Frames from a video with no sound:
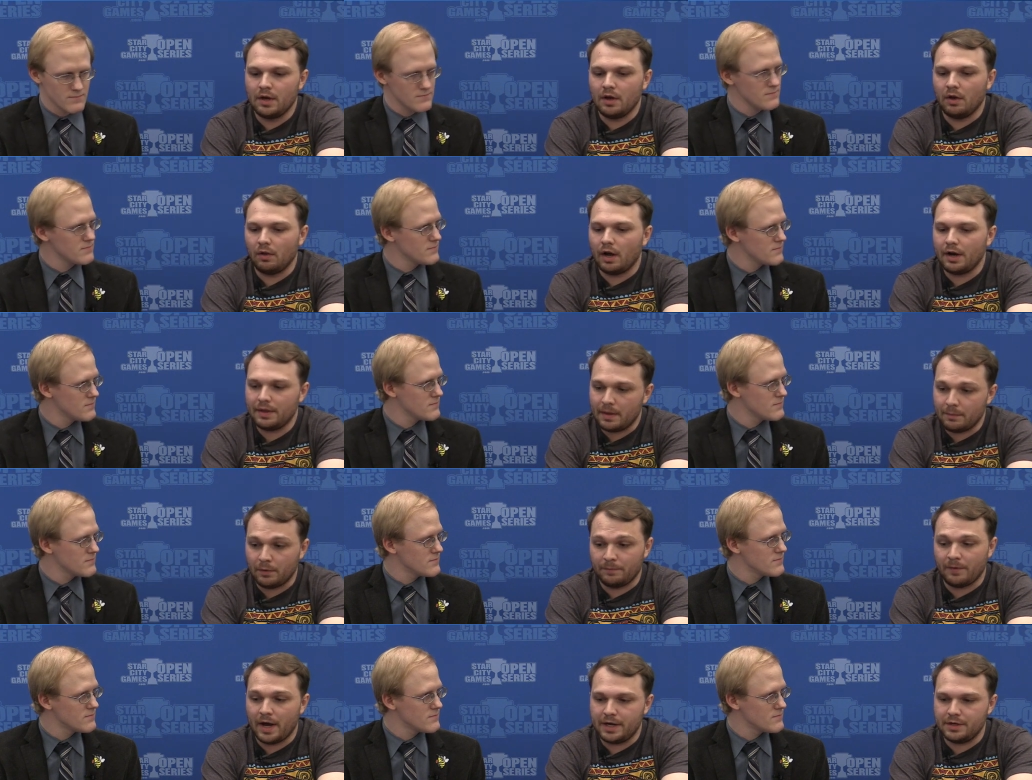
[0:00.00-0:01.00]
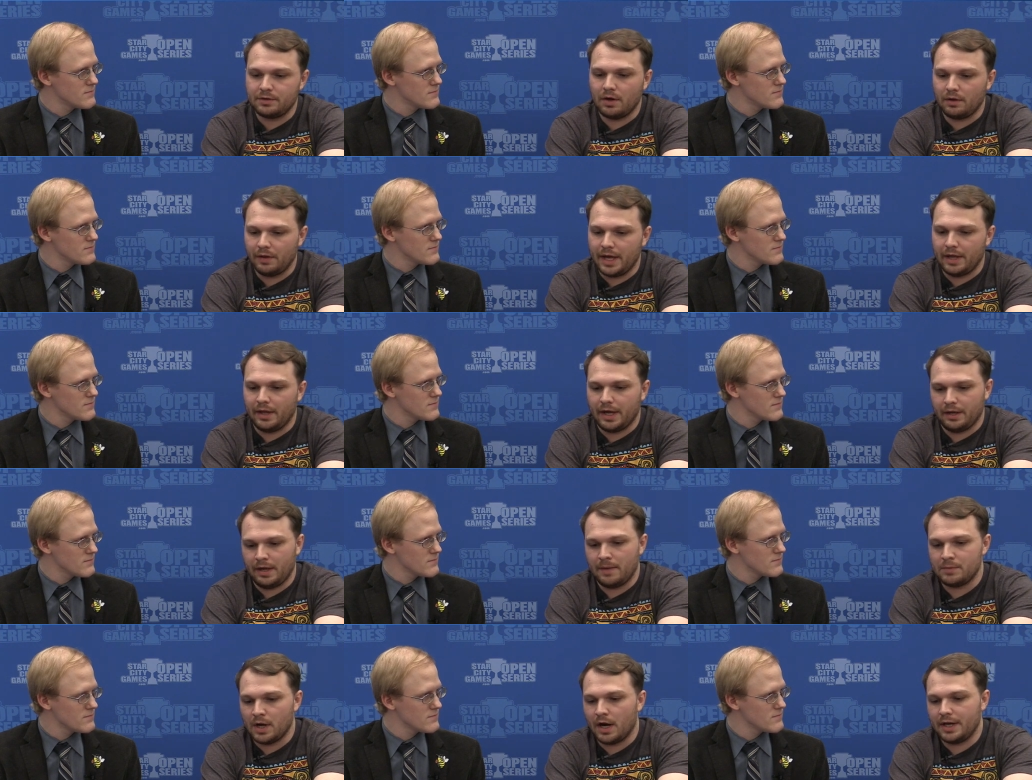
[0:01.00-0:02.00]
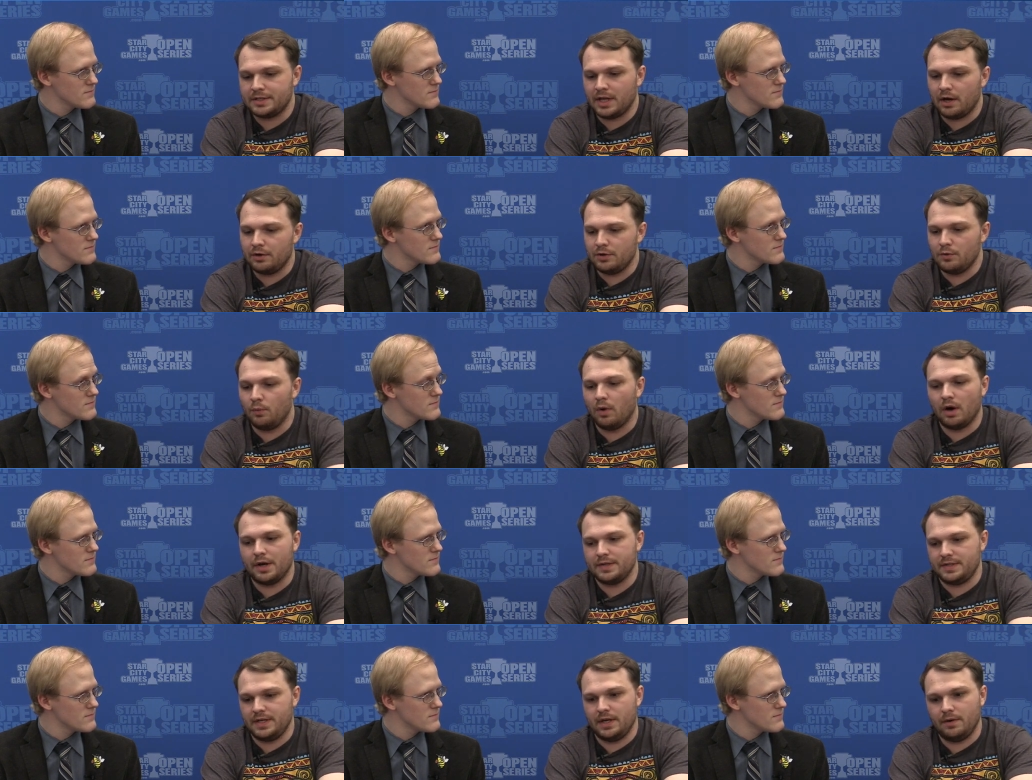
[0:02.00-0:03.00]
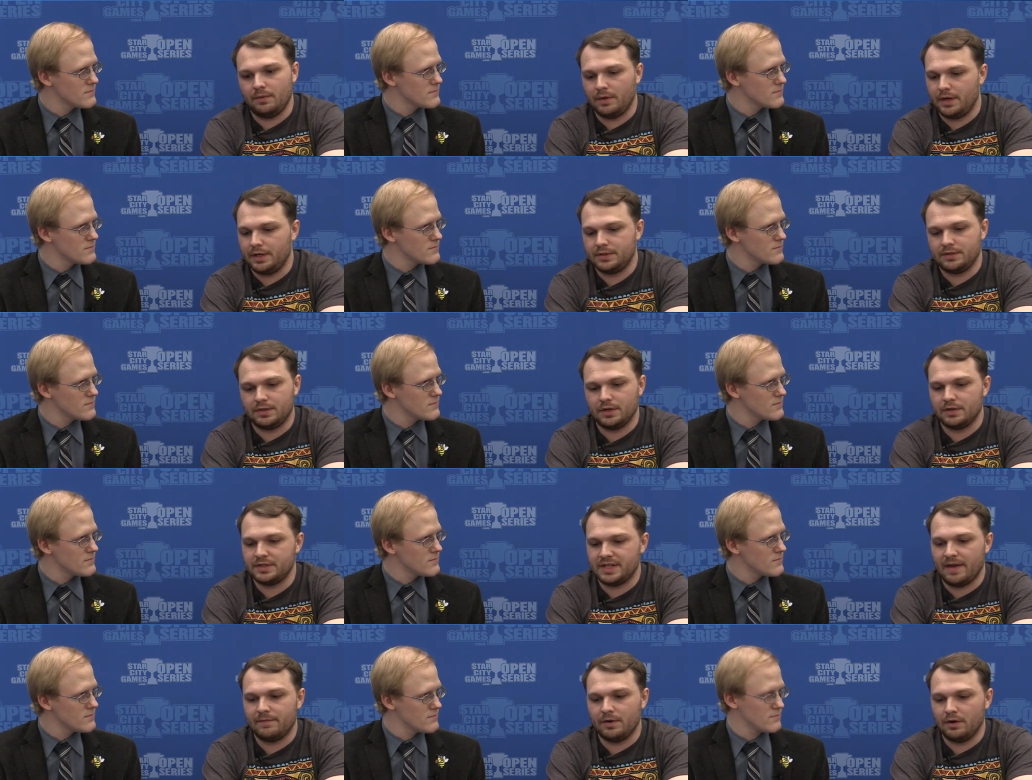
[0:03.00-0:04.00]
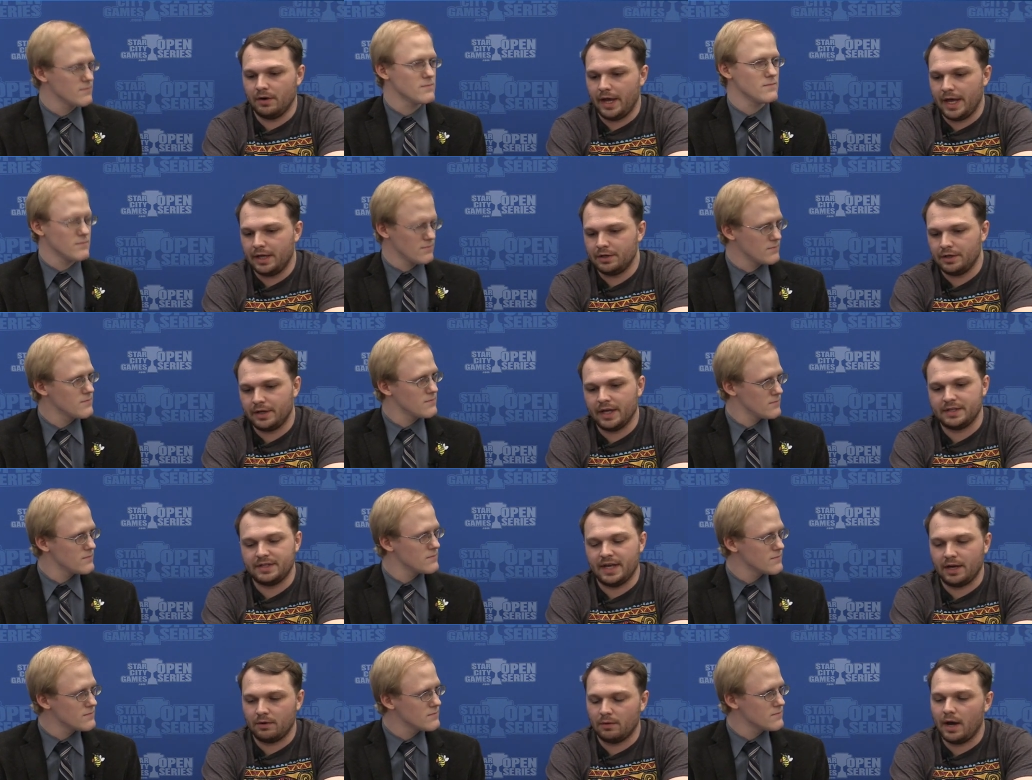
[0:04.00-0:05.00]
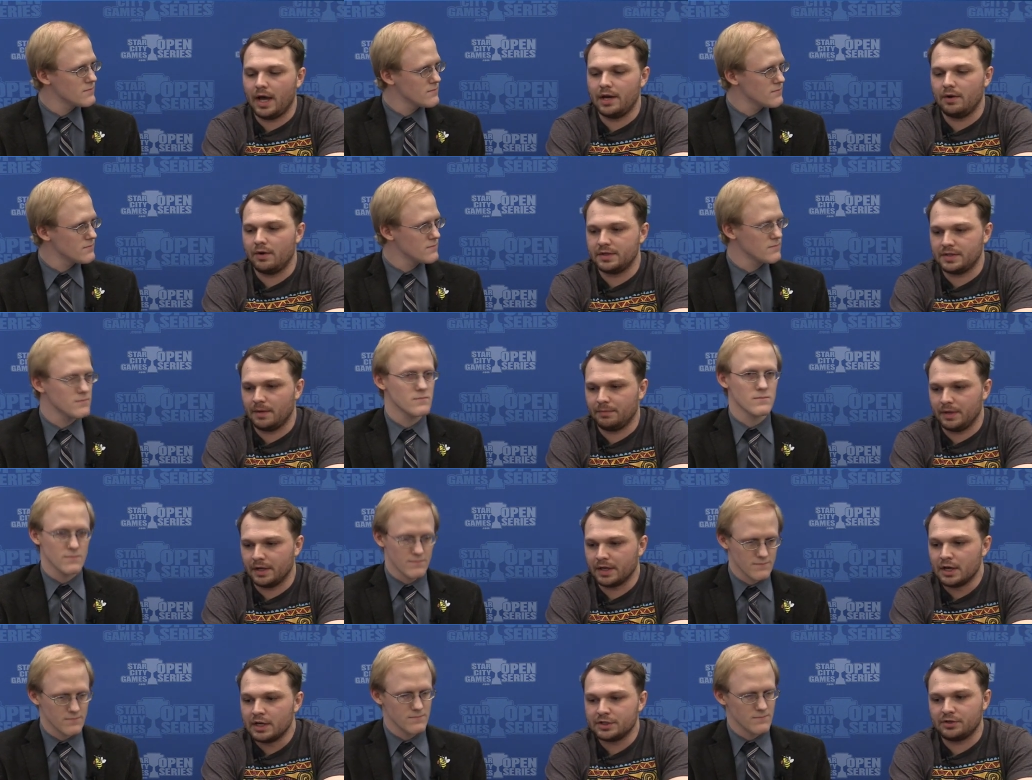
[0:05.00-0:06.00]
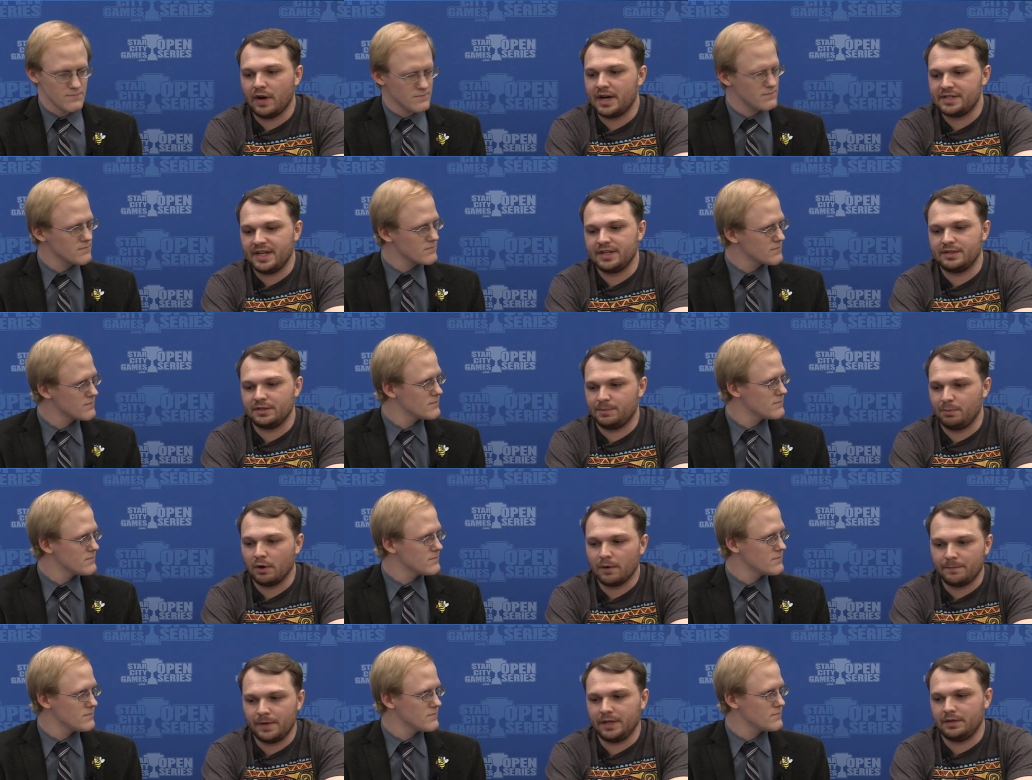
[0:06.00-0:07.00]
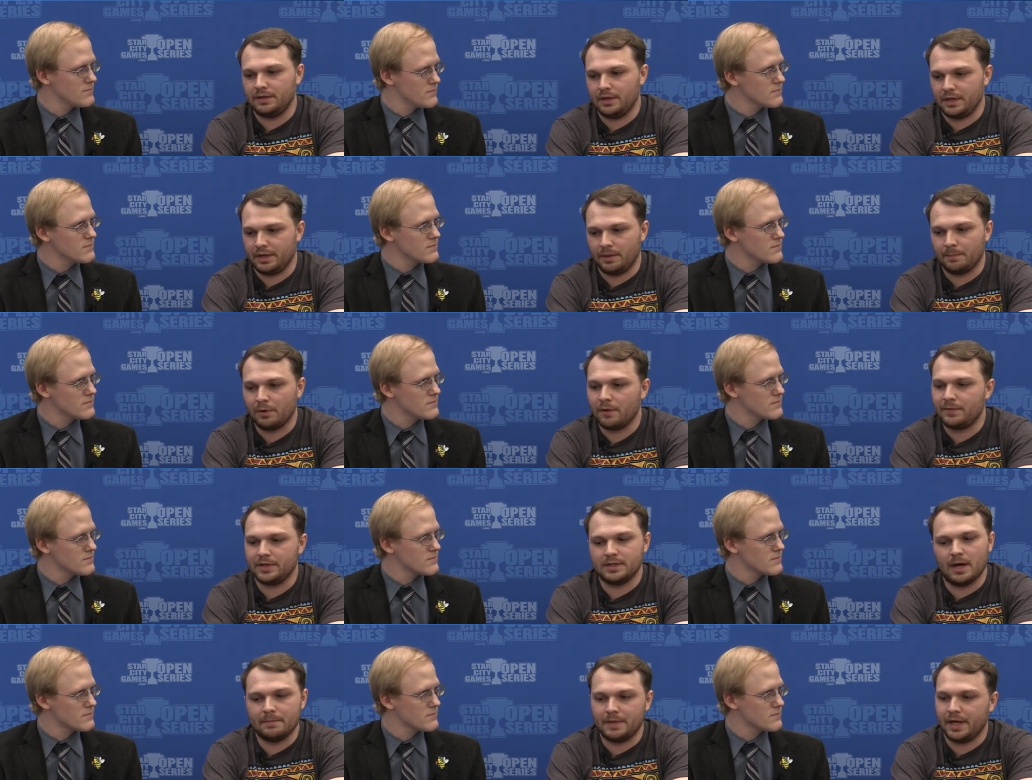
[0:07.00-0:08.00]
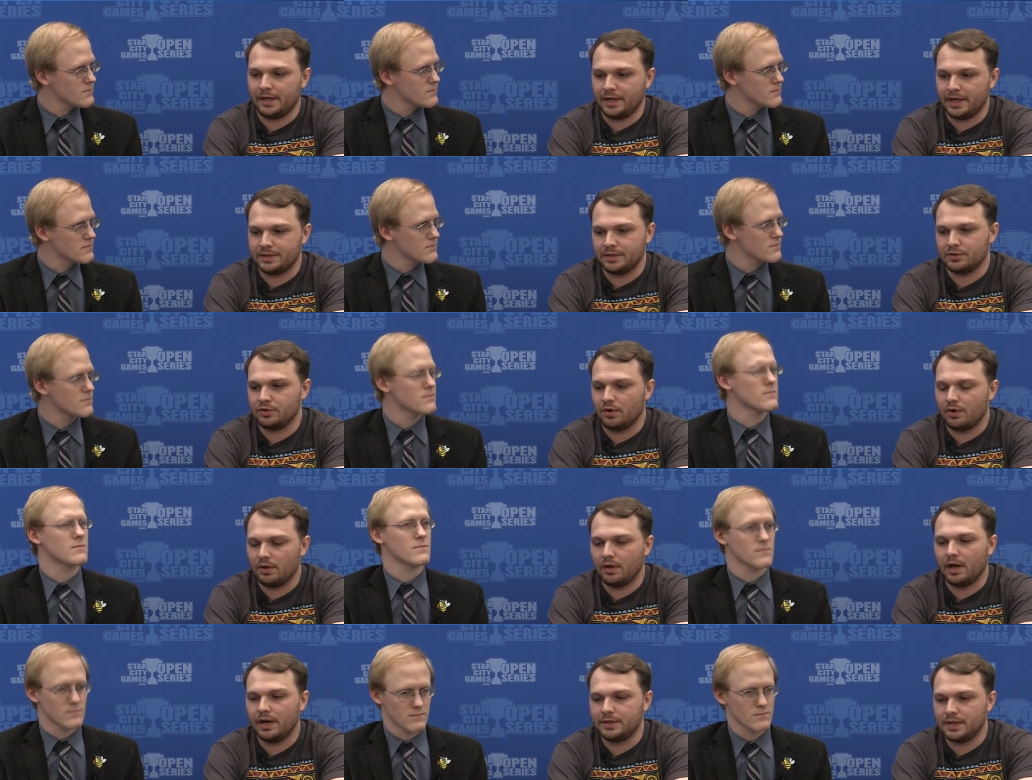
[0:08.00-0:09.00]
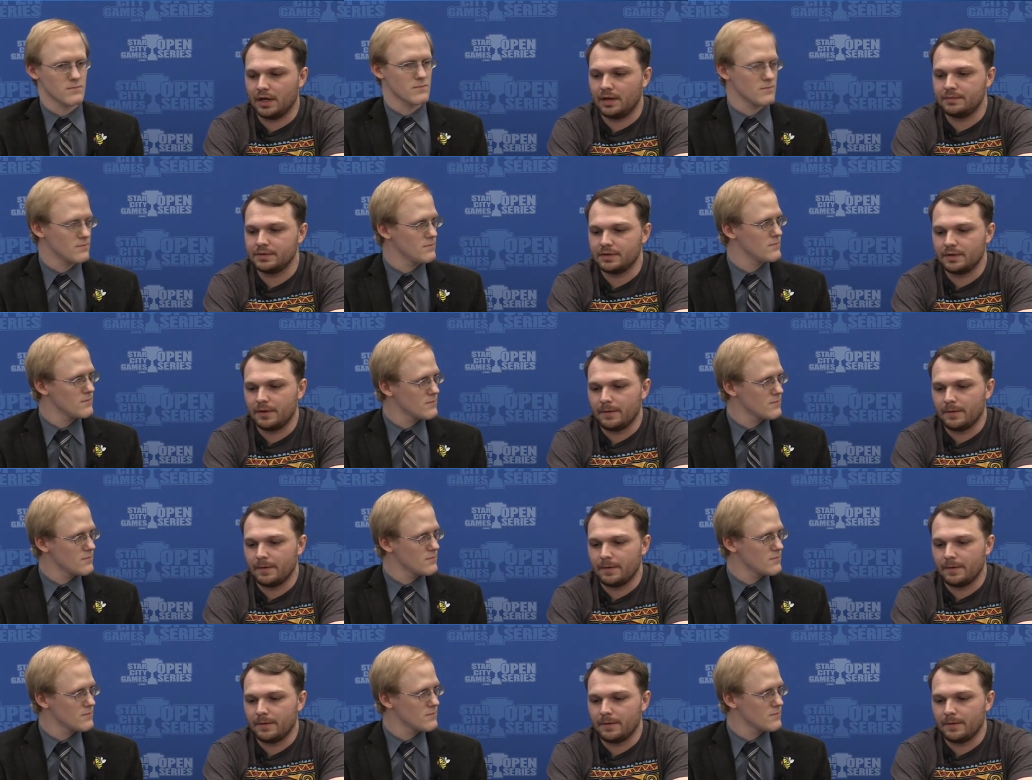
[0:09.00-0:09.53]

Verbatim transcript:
Speaker 1: a lot of them are fine to draw late. Like Hypnotic Siren, you want to see it when it's turn seven or eight, and you get to take a Rhino or something. Mm-hmm. Stratus Dancer is perfect, like the perfect top deck against control a lot of times.